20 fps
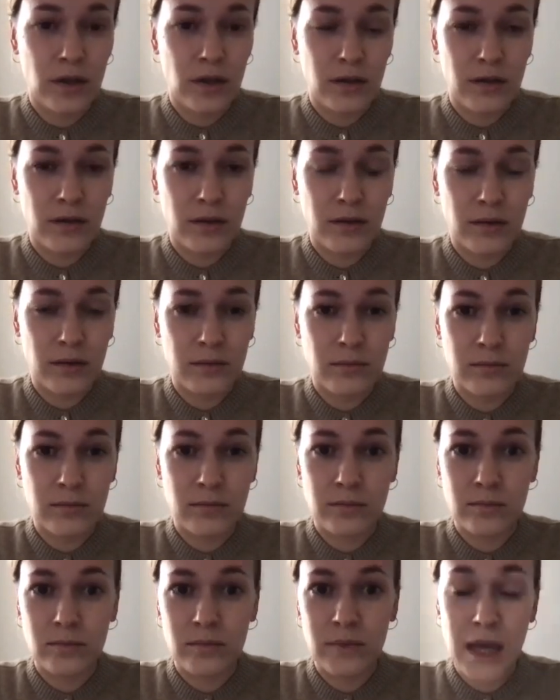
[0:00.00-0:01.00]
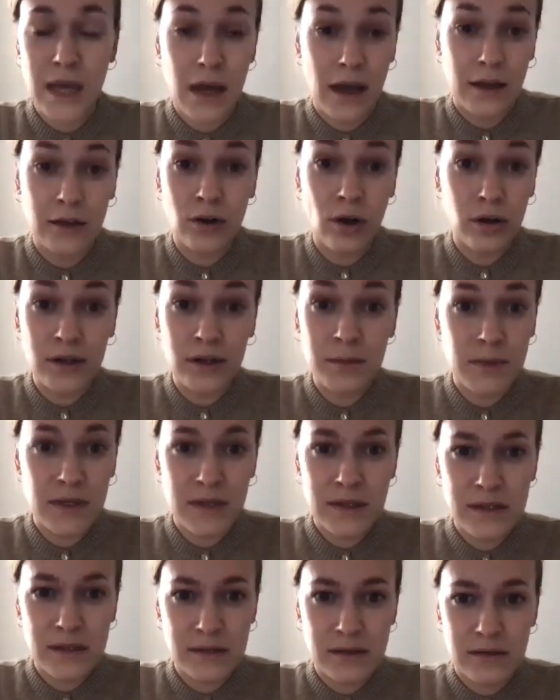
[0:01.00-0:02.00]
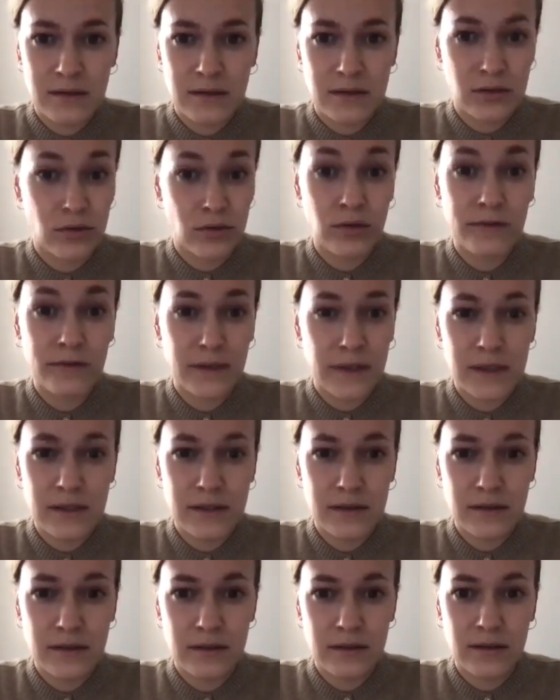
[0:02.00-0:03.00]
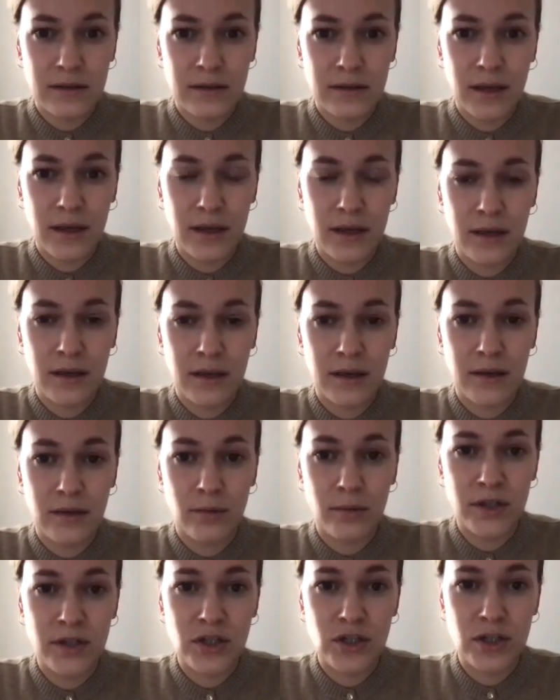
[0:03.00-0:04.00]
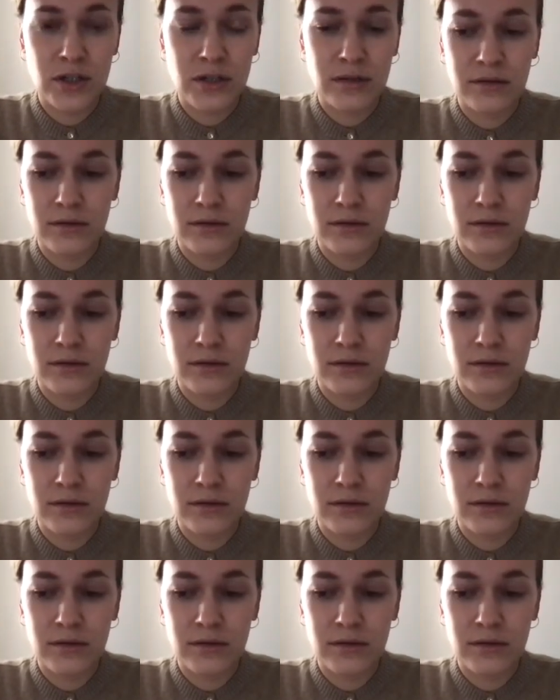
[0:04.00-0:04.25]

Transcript: anonymous service, which